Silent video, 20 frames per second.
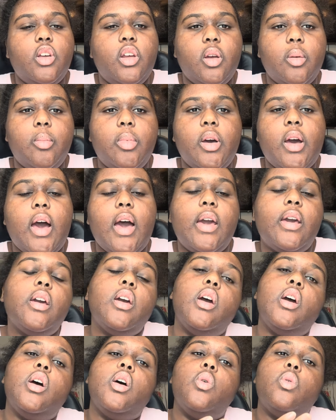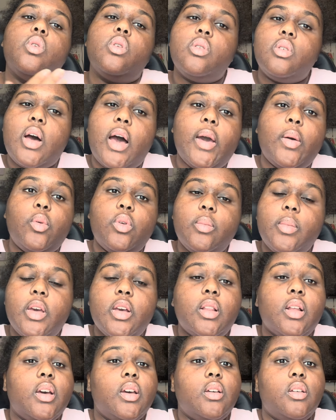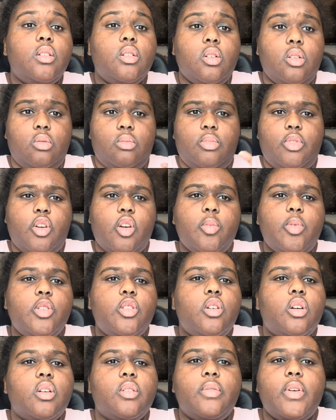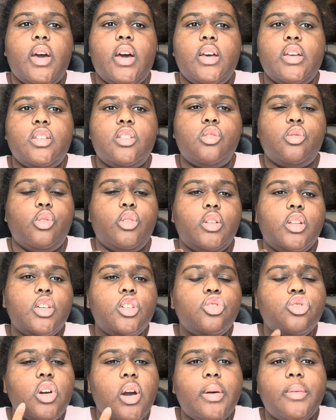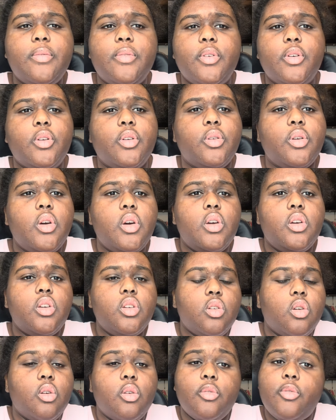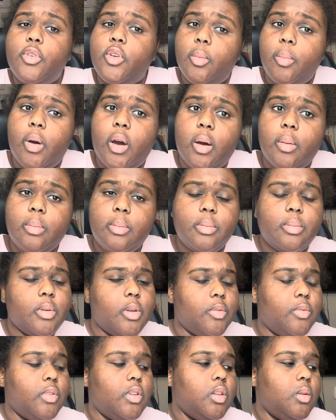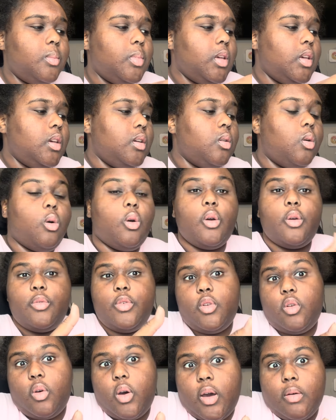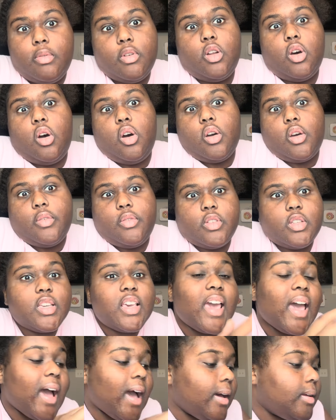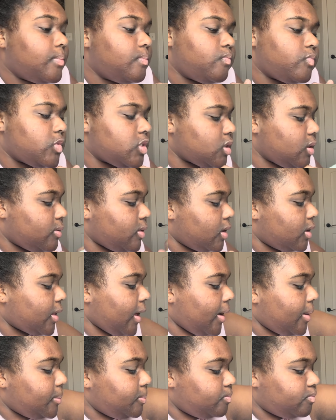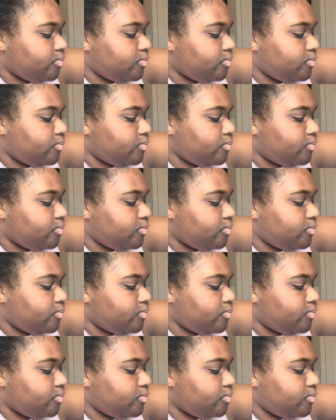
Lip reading: gear, but I will make, like, therapy dog vest or leash wrap for, for your pup if need be, or if you don't have a dog, if it's a cat, stuff like that.